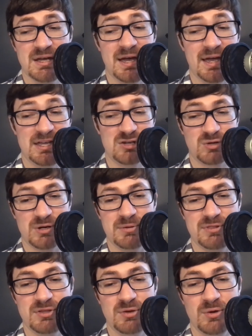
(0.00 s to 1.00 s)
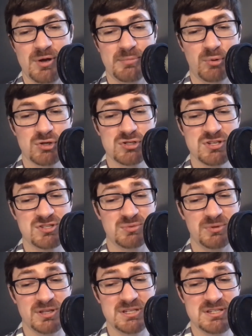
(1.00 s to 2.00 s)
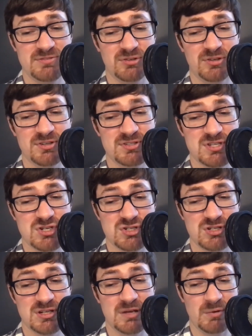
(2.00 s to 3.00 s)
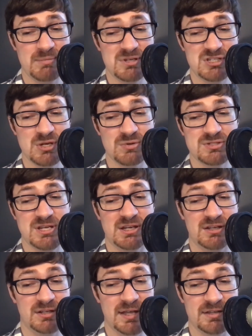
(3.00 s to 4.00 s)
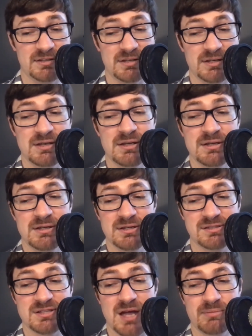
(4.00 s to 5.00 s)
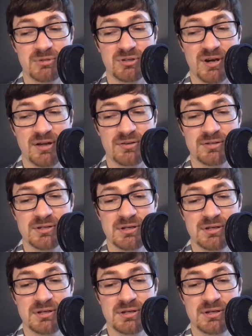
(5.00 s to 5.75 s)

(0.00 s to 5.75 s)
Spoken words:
I agree with you, abortion is a really difficult decision and women don't take it lightly, is common ground.